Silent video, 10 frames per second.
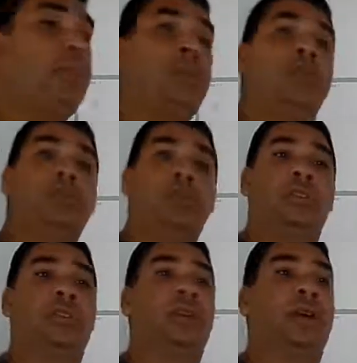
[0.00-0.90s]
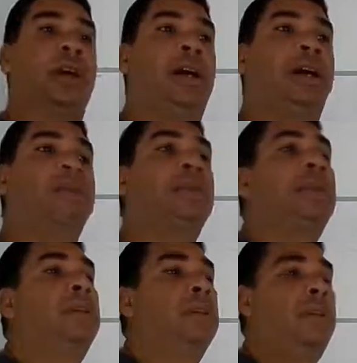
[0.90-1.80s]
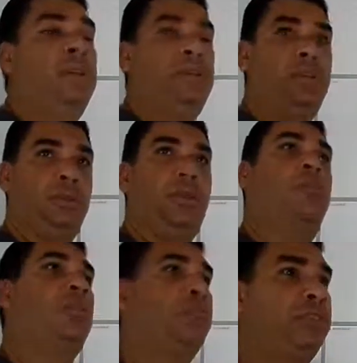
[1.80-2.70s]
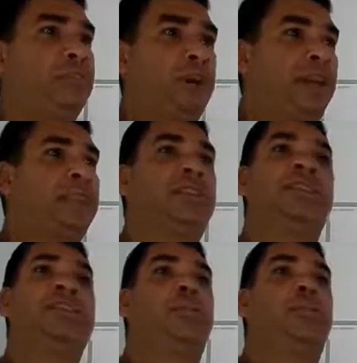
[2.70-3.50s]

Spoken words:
when you're using your autoresponder